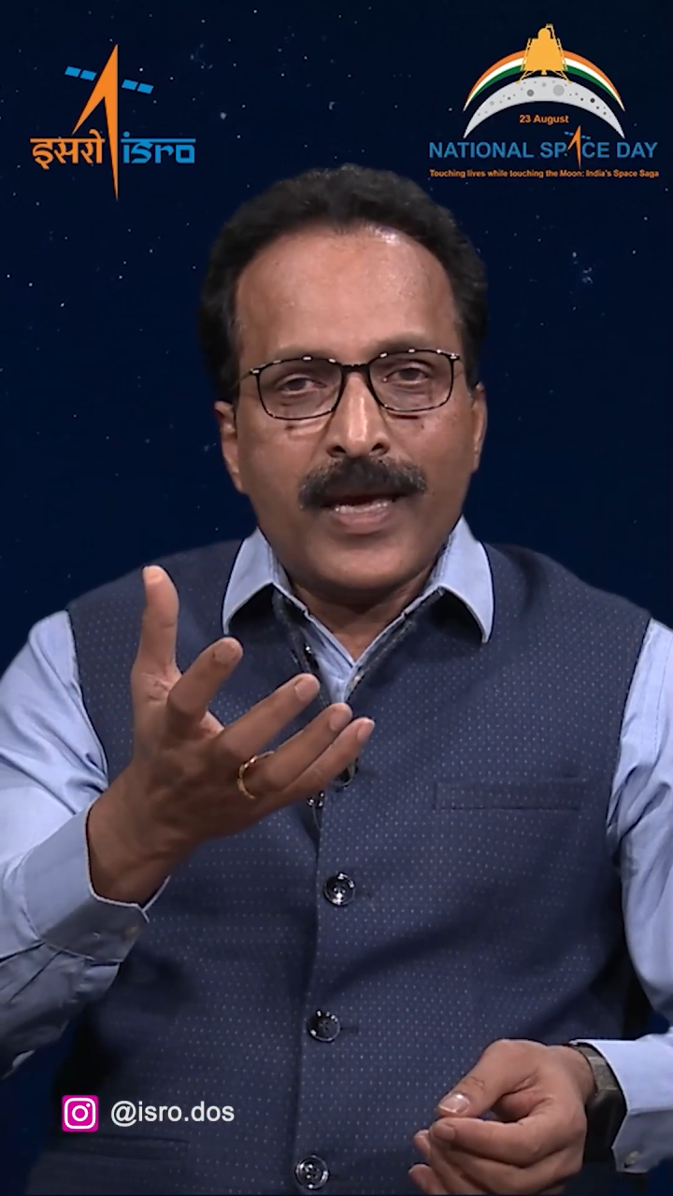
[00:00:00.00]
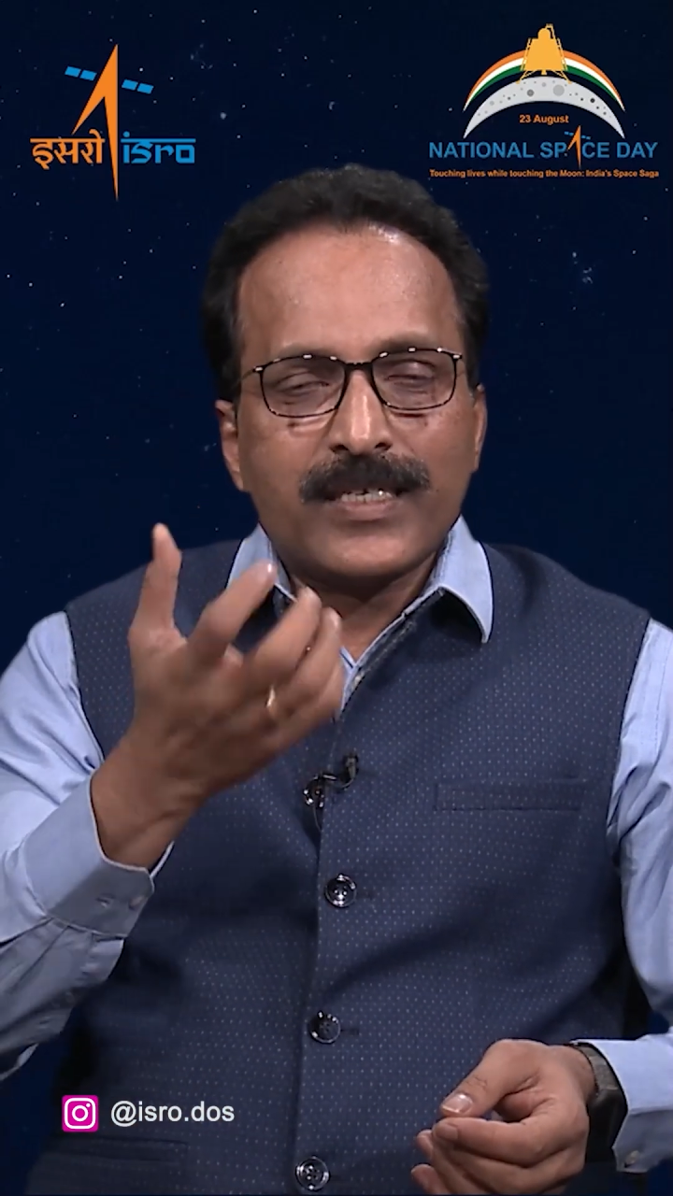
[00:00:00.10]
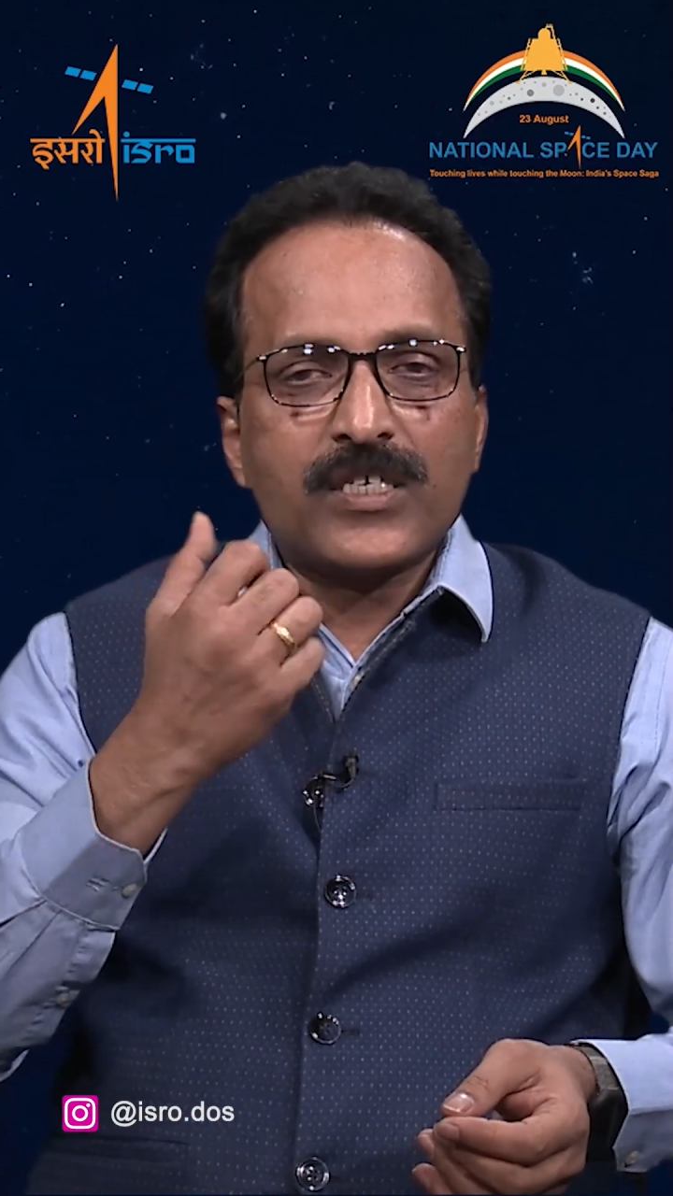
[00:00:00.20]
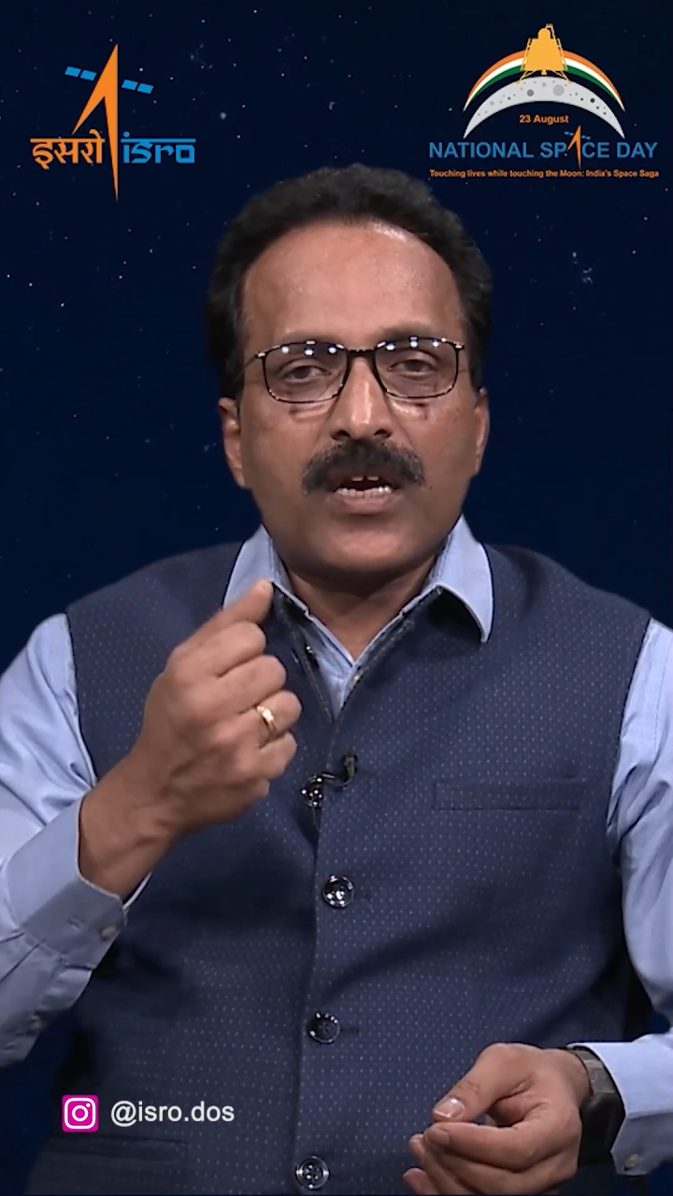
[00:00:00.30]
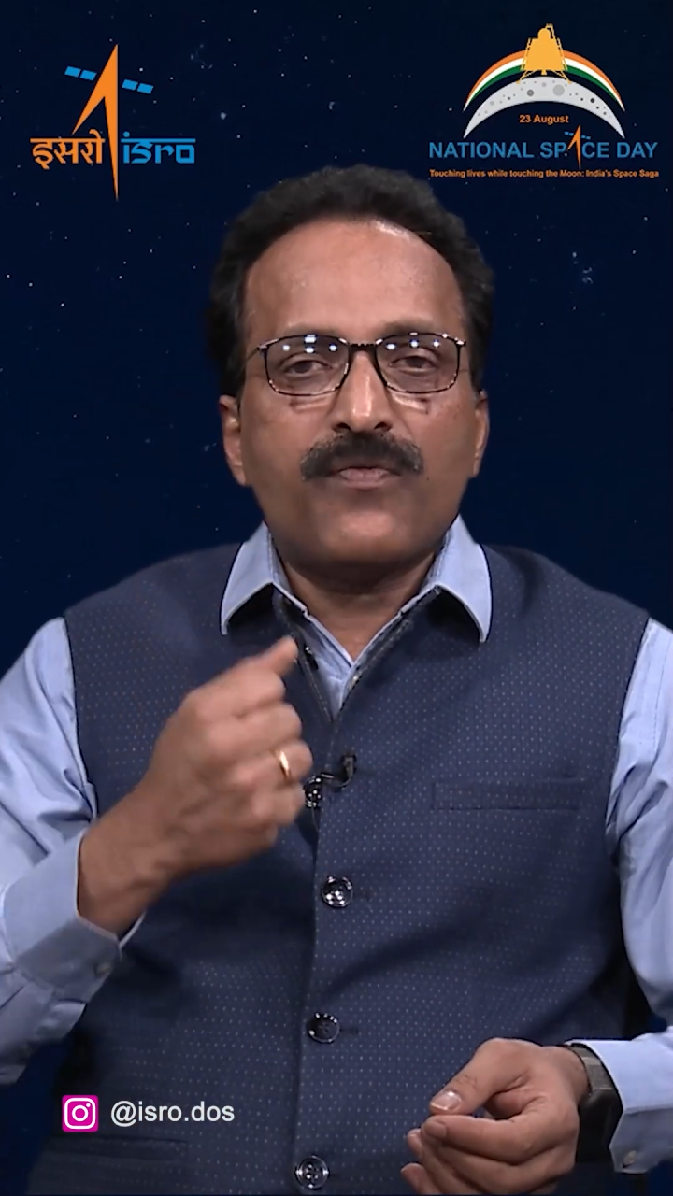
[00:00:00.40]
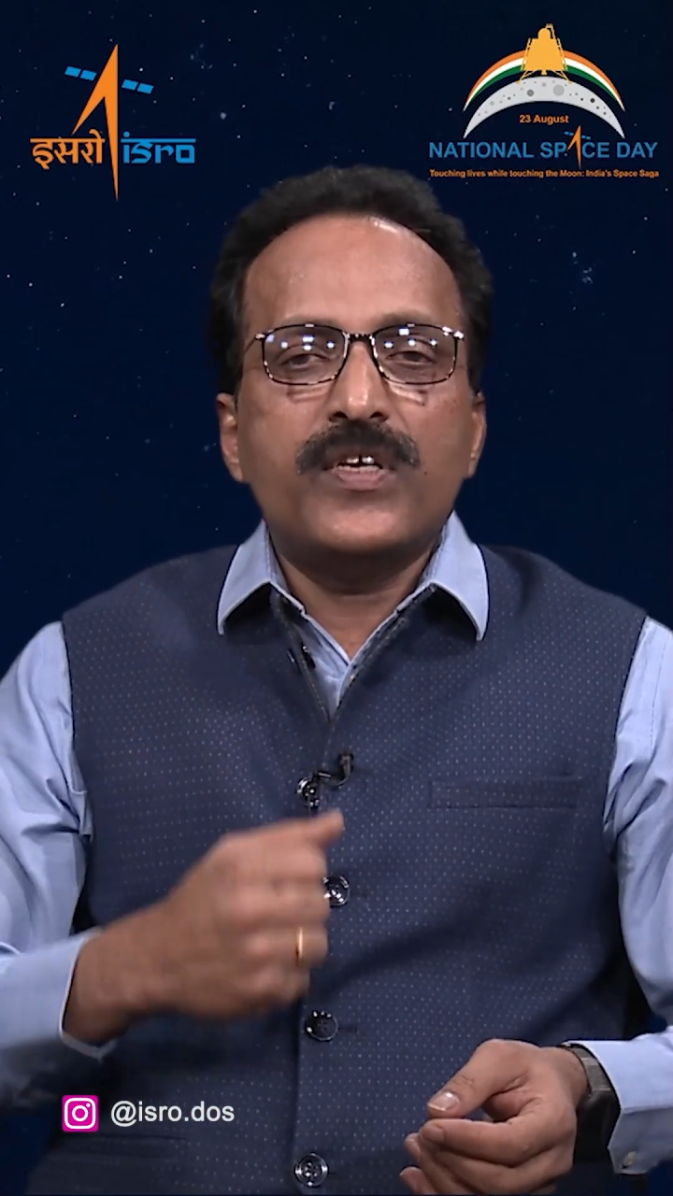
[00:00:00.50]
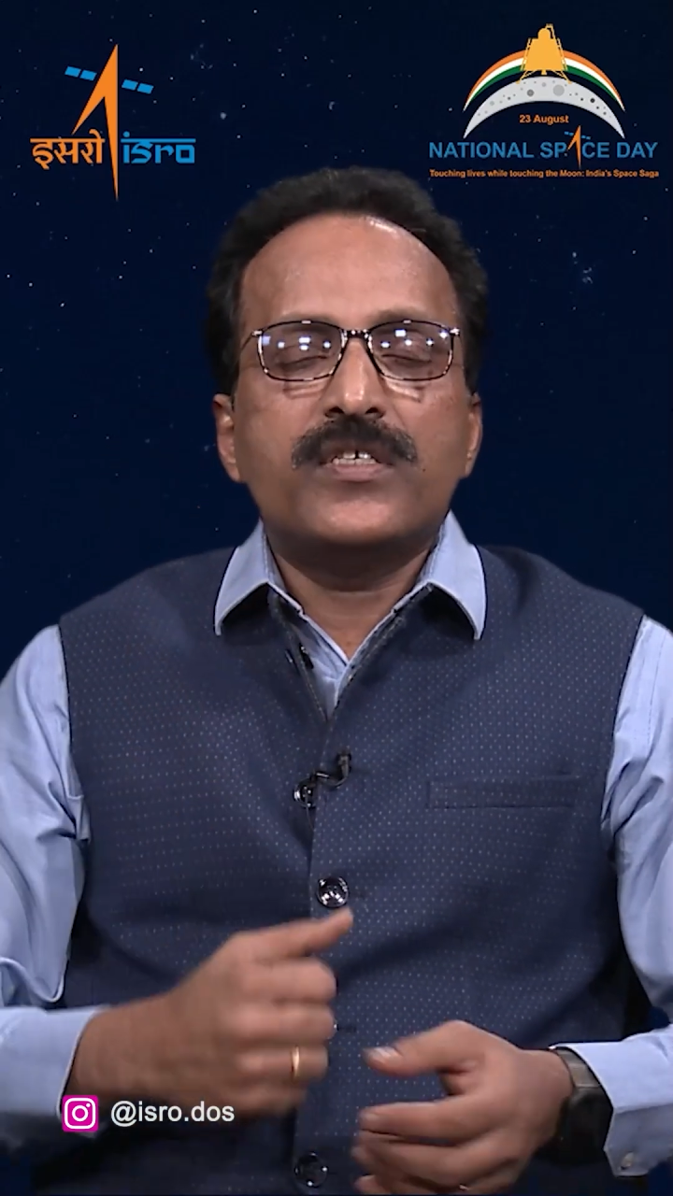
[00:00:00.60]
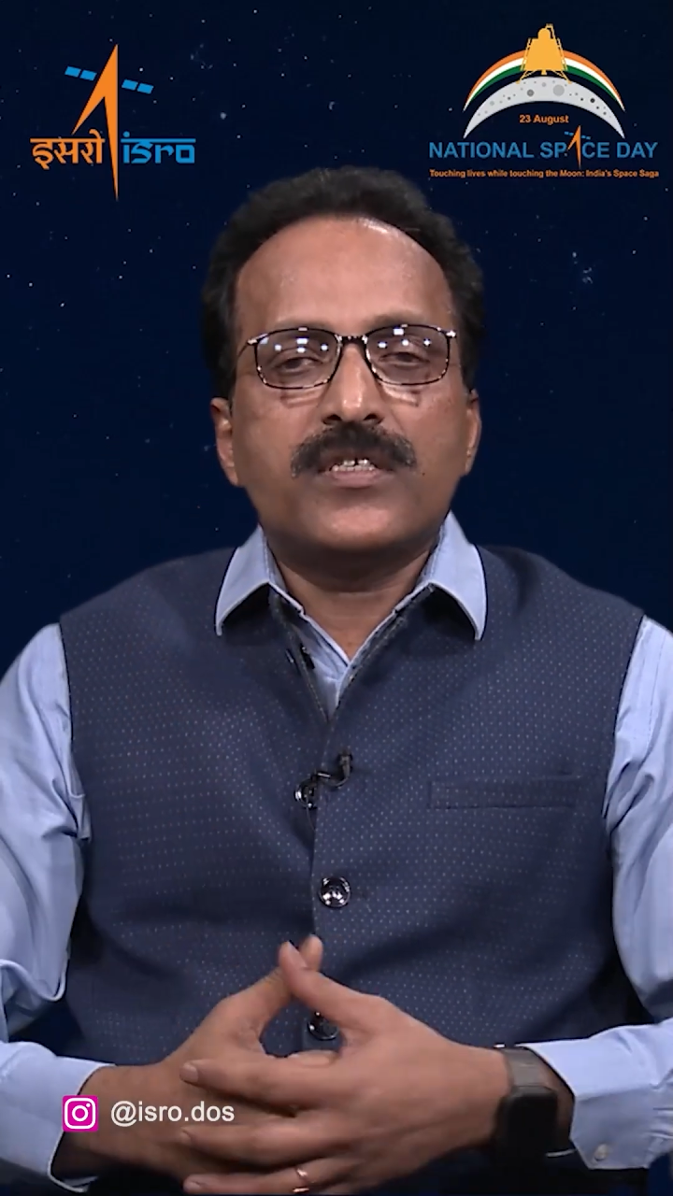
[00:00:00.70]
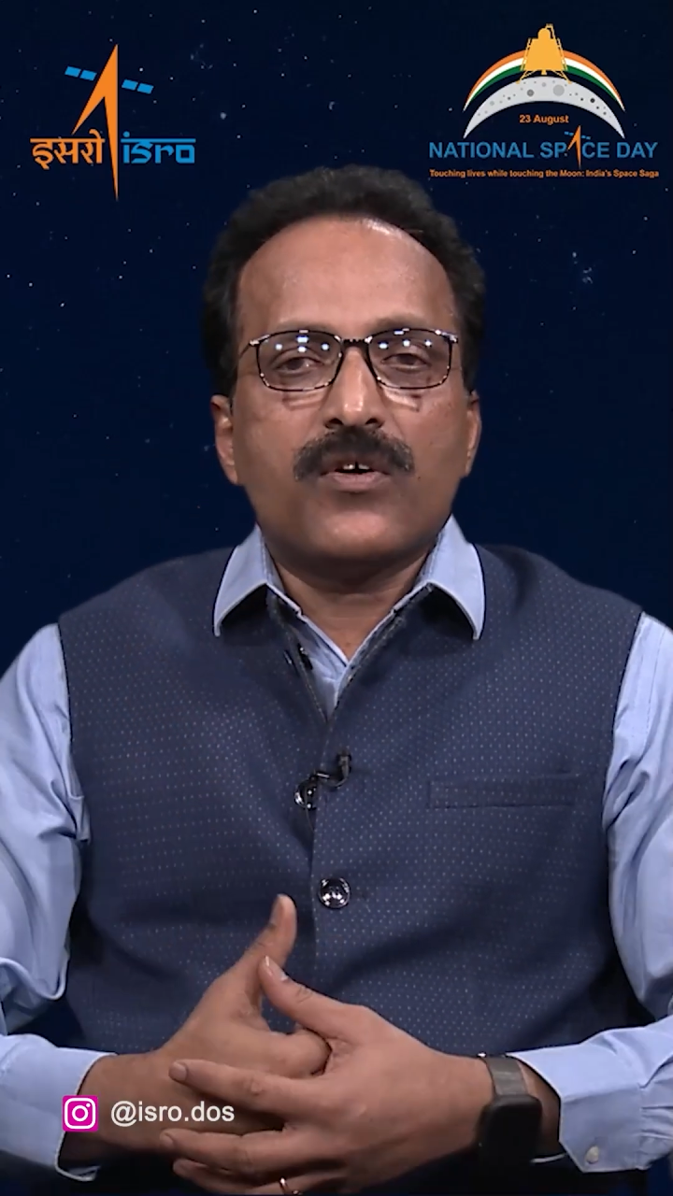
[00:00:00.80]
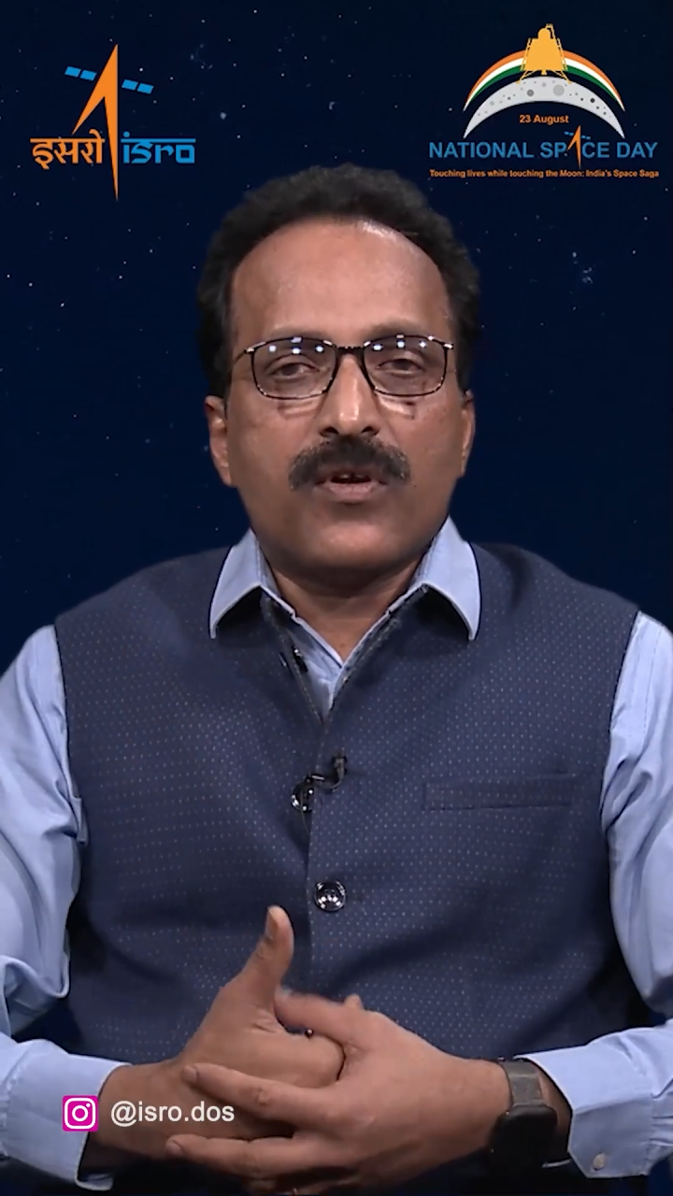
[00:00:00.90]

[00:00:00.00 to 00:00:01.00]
extract features